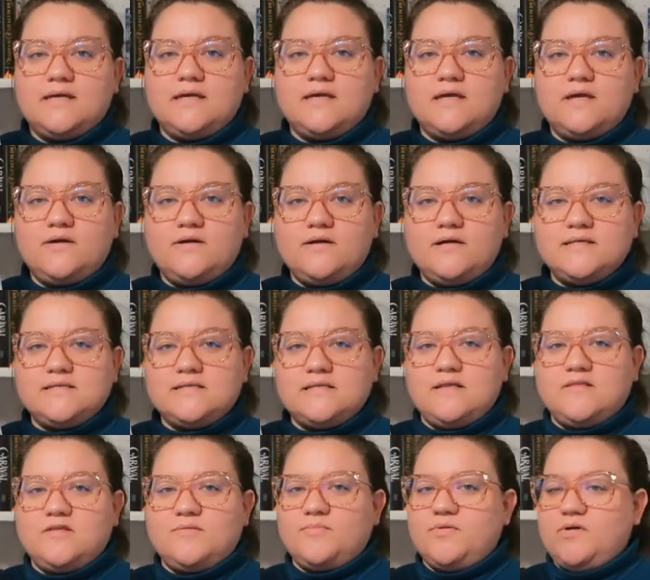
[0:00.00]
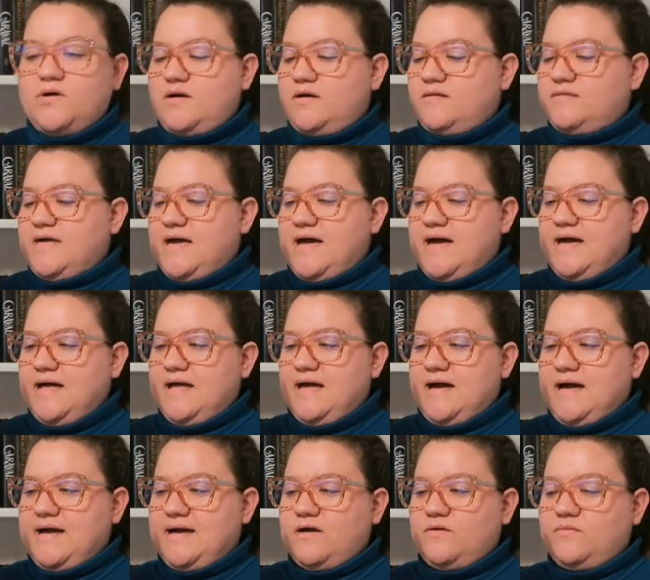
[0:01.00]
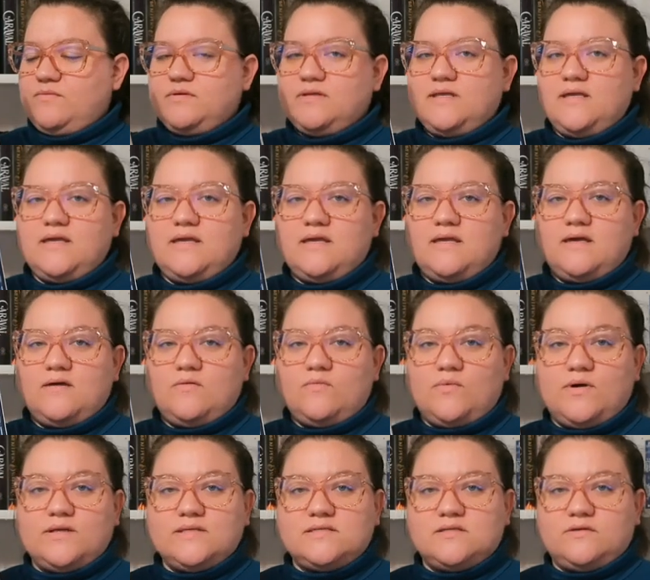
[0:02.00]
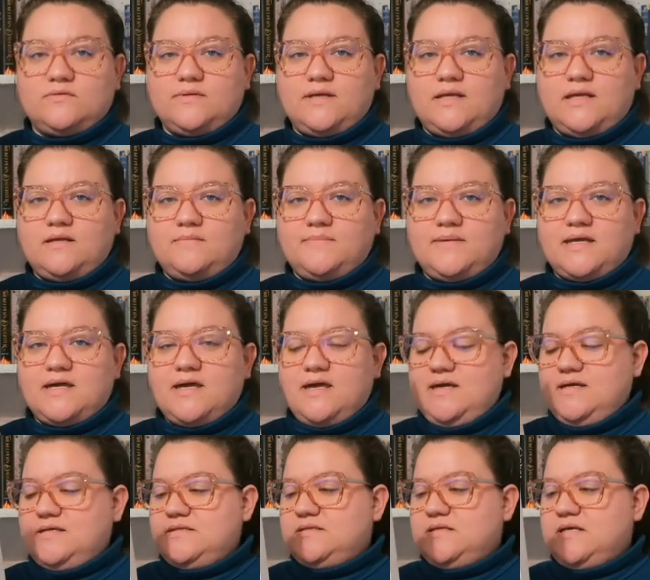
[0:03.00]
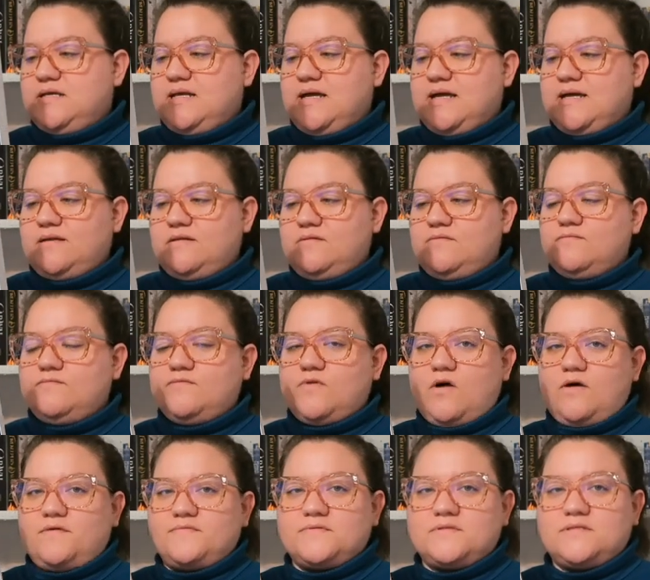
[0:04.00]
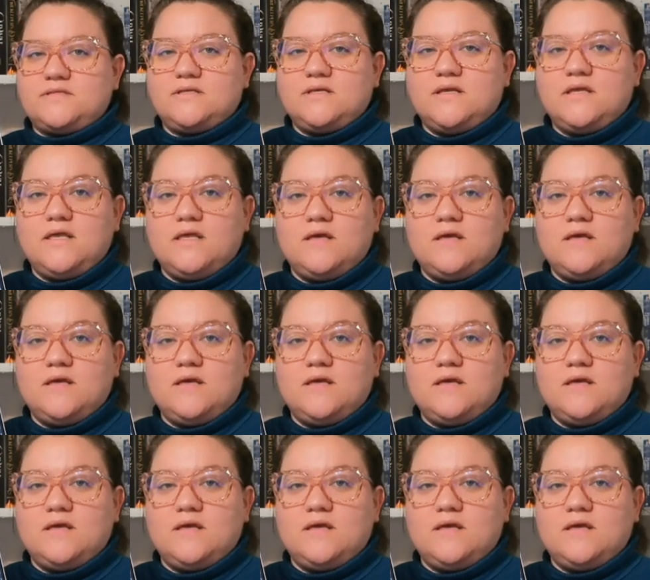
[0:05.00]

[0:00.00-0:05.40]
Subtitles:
Here is another book that I really want to read because it involves